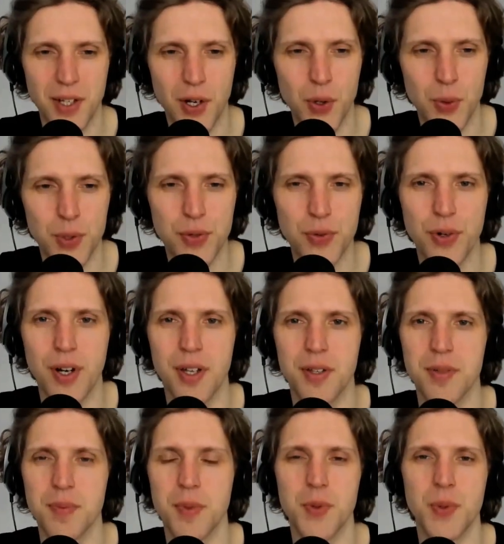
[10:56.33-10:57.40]
It's a whole
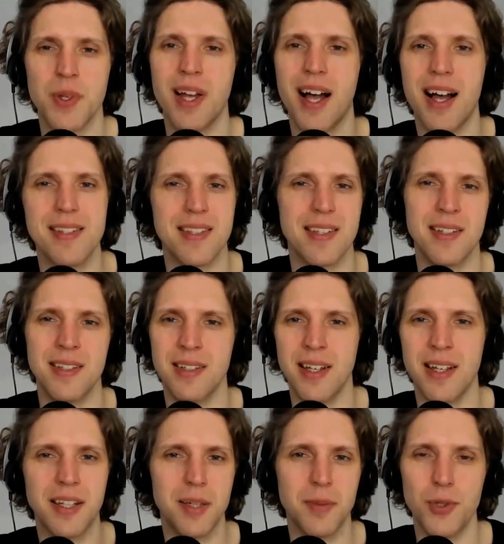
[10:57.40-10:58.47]
difference between
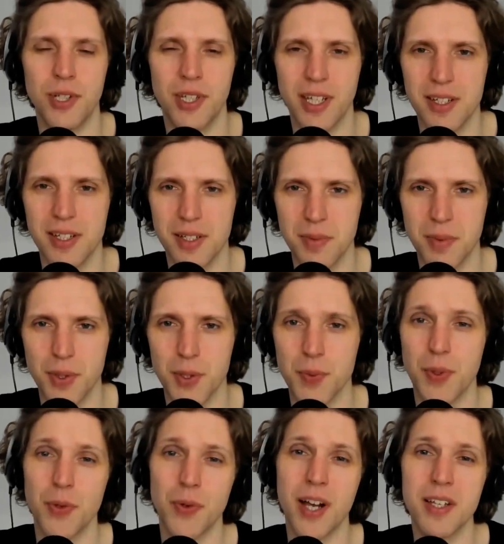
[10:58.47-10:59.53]
asking and communicating
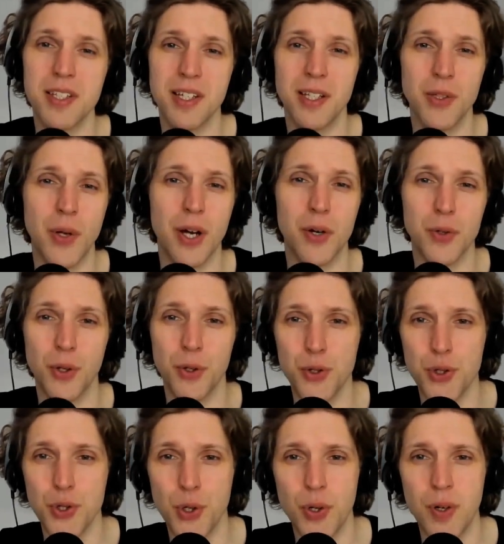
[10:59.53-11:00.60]
because when you're asking, you are
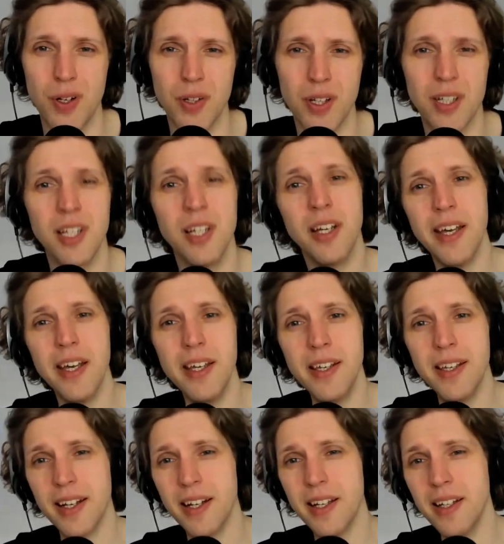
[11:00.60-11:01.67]
not sure and like,
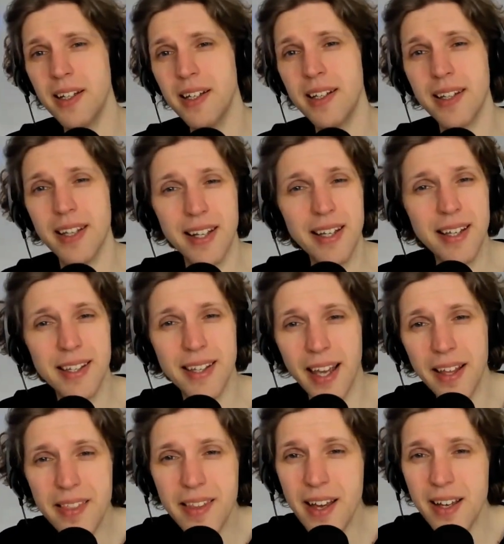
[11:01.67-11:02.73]
hey, can I
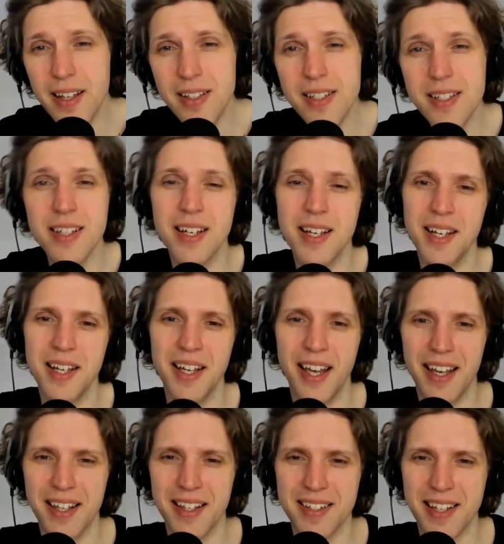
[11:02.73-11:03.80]
get that?
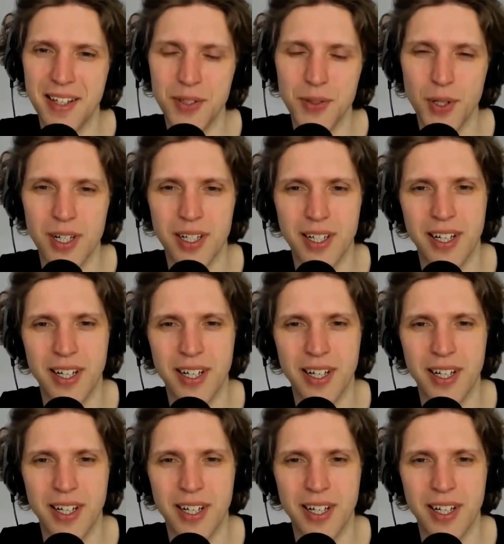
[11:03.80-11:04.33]
And then you